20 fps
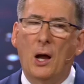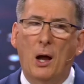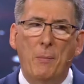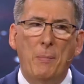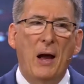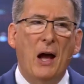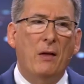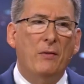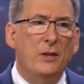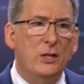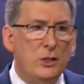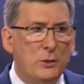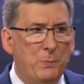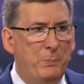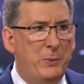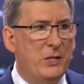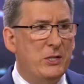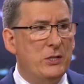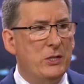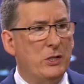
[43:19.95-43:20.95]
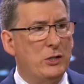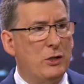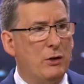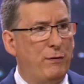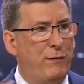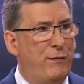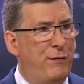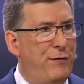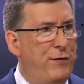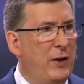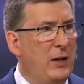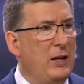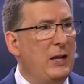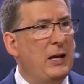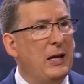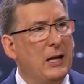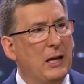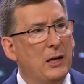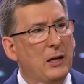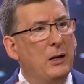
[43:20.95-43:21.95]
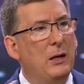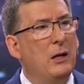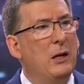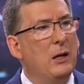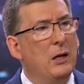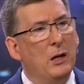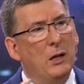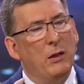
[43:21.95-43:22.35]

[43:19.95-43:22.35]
about this business of filling in